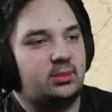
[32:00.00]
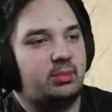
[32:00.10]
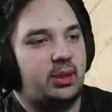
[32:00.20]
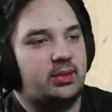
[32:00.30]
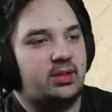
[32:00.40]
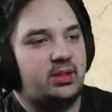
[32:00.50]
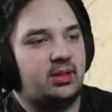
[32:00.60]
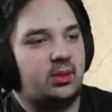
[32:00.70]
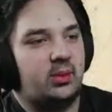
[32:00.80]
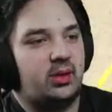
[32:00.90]
Bouncing into
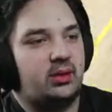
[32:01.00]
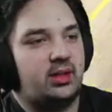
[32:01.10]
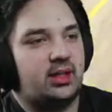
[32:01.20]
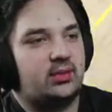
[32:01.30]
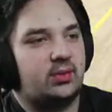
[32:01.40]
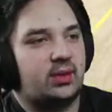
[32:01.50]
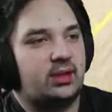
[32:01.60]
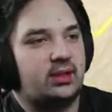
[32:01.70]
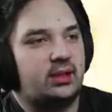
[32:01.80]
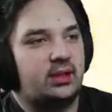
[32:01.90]
the wall. That's fine.
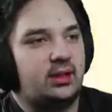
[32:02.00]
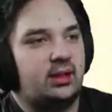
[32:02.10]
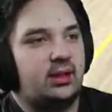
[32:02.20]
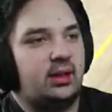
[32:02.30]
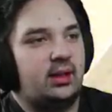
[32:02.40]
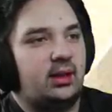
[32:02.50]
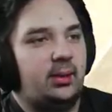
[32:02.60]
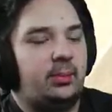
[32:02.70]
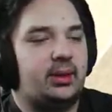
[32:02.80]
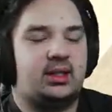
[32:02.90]

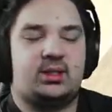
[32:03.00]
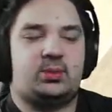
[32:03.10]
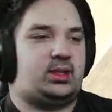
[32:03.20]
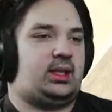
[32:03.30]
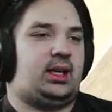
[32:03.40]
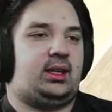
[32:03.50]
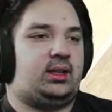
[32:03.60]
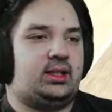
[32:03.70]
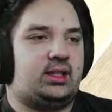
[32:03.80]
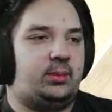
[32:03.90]
But this was chaos.